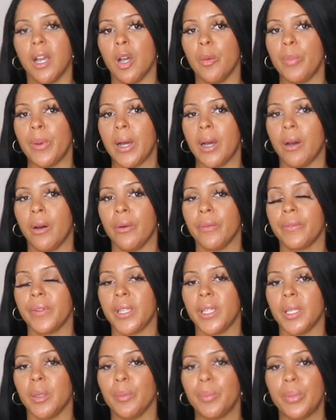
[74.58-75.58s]
about
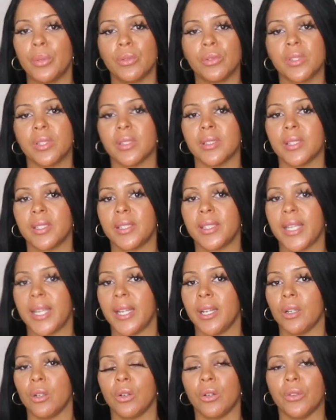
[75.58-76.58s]
the importance
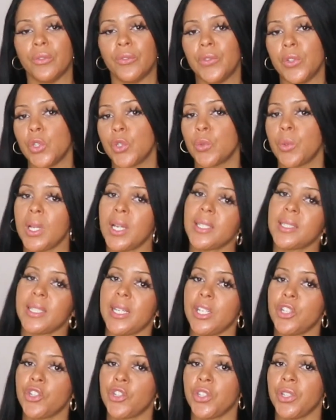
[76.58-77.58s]
then of
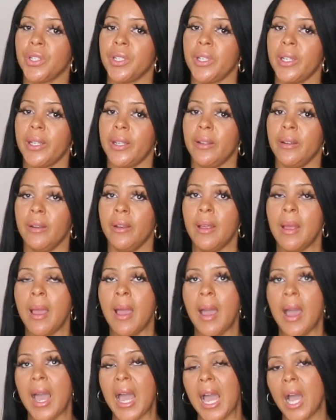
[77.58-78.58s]
visualization and
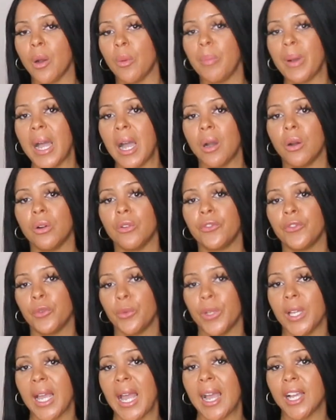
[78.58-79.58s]
how
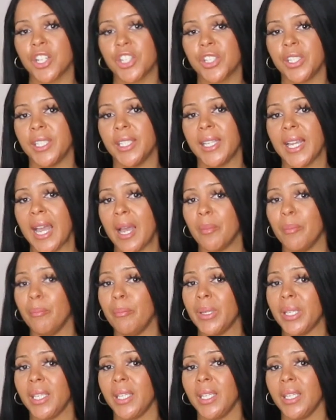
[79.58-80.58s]
powerful it actually can
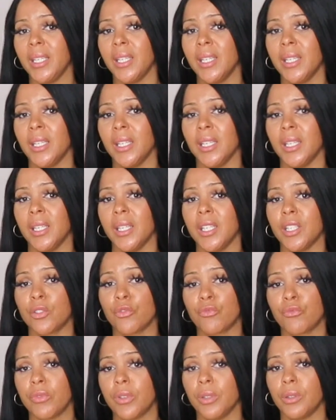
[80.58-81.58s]
be.
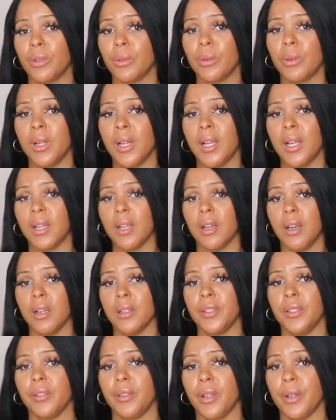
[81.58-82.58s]
It's real,
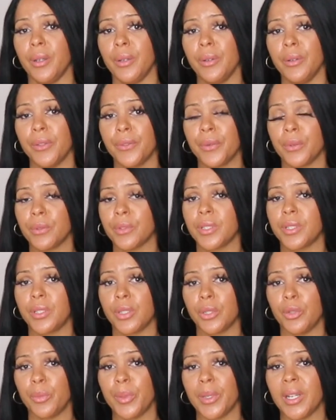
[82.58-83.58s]
thoughts
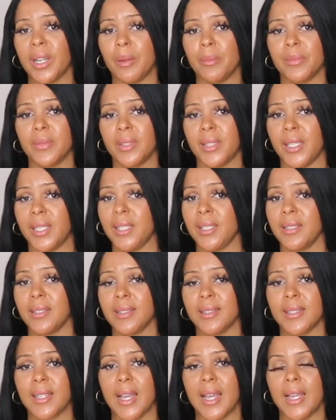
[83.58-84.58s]
do become
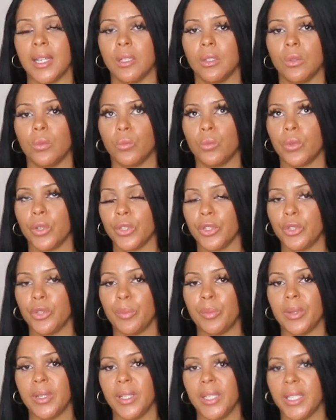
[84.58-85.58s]
things, and what you
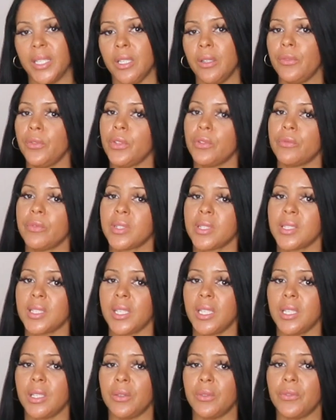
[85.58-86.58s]
believe you
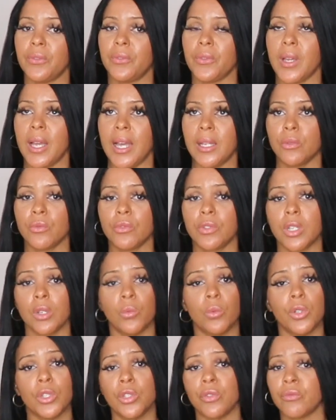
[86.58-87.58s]
receive, and also
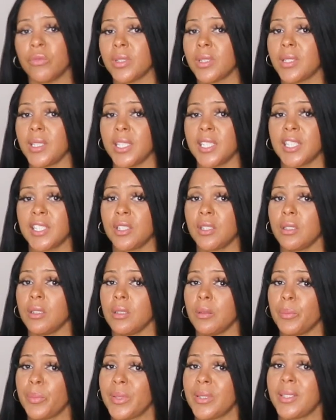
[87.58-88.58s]
what you resist
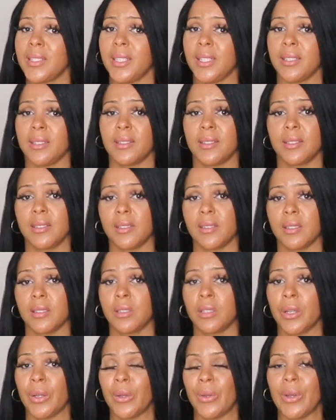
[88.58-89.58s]
persists,
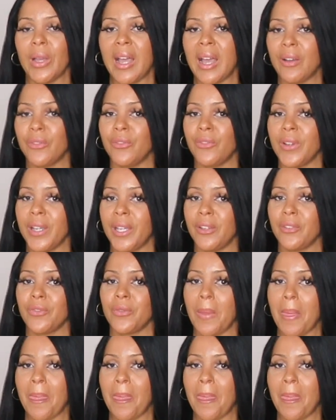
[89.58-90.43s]
so have faith.